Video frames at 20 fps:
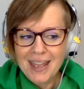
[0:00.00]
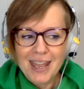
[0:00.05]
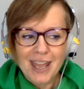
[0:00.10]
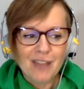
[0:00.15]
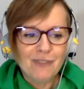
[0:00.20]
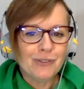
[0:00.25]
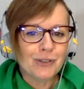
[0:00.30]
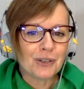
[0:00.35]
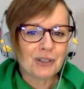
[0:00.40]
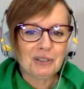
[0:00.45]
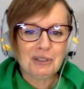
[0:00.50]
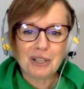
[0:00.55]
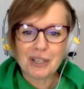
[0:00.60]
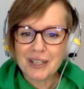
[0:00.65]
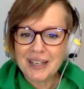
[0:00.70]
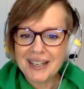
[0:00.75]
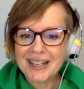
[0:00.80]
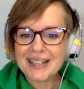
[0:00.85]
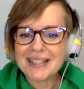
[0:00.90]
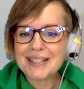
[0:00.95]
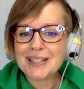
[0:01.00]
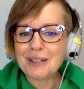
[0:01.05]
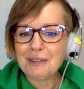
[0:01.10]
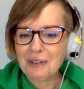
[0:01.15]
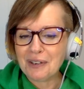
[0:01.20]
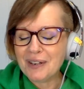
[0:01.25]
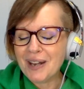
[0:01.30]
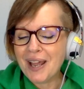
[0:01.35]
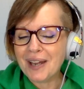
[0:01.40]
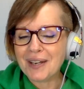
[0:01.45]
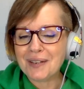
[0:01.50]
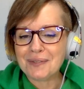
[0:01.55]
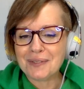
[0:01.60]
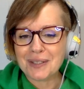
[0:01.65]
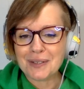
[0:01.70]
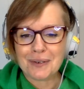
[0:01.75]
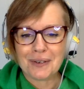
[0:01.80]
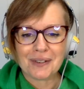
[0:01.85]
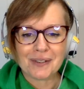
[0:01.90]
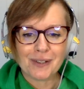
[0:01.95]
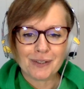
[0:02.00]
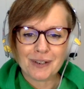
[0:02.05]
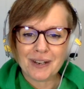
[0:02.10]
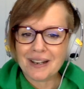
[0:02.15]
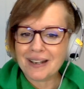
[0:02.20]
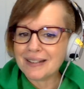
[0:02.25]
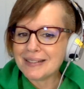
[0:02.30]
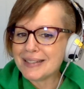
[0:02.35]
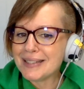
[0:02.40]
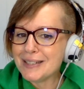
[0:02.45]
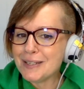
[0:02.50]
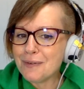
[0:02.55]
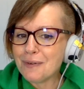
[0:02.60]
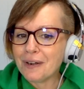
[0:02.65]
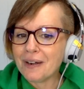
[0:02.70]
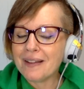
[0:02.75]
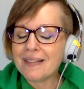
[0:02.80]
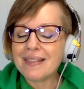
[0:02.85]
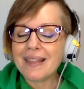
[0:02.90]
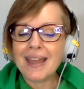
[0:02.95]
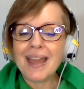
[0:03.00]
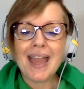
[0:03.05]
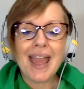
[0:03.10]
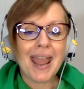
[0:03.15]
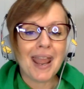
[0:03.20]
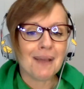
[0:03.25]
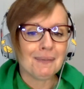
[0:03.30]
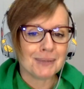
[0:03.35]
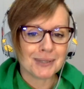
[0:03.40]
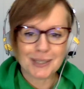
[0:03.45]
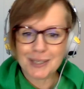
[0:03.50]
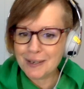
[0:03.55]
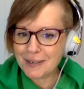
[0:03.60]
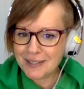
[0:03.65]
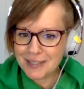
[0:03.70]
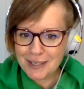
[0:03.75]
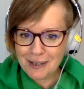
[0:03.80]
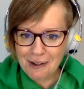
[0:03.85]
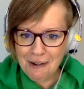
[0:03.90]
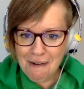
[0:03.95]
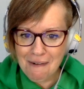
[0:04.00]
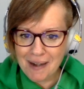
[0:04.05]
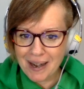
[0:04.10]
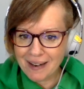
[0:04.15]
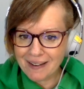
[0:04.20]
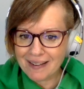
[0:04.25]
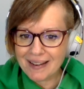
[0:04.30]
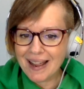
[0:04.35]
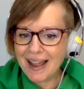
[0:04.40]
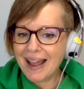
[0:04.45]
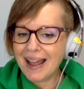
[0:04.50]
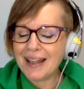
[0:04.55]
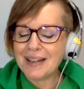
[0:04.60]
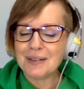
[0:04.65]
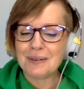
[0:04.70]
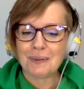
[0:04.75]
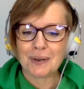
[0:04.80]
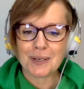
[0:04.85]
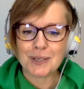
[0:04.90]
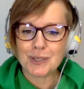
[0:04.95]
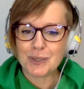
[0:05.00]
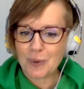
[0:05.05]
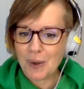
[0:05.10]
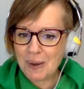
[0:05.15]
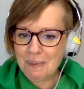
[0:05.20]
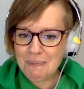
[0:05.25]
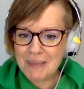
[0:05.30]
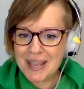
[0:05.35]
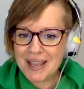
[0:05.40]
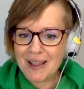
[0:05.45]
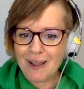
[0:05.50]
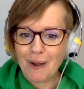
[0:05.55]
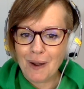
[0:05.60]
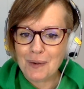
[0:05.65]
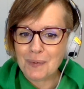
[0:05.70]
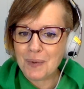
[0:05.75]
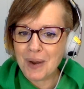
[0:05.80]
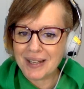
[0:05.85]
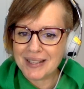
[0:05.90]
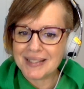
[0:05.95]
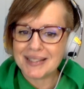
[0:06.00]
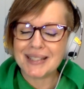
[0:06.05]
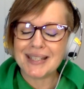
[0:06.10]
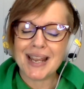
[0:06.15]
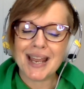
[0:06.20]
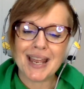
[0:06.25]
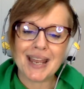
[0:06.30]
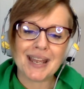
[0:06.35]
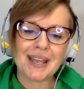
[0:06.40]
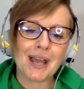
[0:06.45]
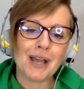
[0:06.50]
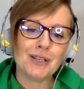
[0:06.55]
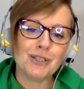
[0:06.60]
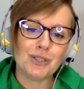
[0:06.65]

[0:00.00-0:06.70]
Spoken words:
If you are looking to learn how to read oracle cards and you are in the Hamilton, Ontario area and you want to join me on Wednesday,